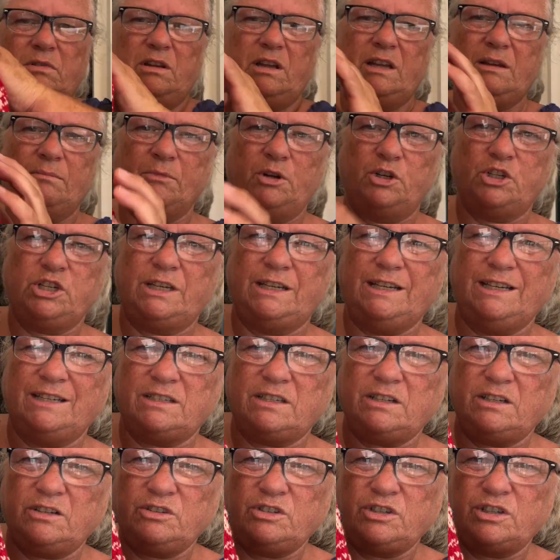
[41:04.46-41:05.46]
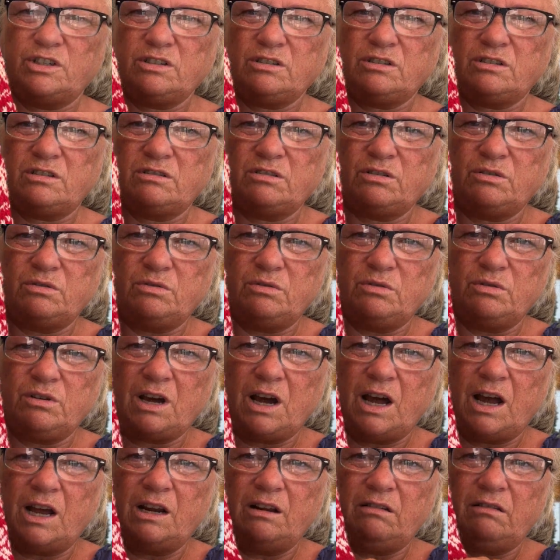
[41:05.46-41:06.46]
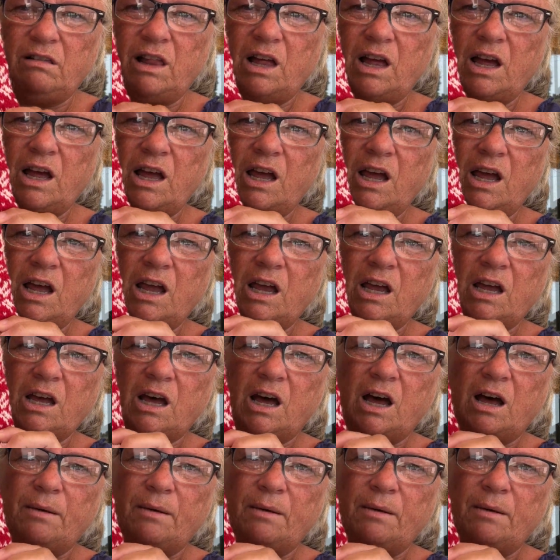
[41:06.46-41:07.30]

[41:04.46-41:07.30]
much easier just to do kind of like,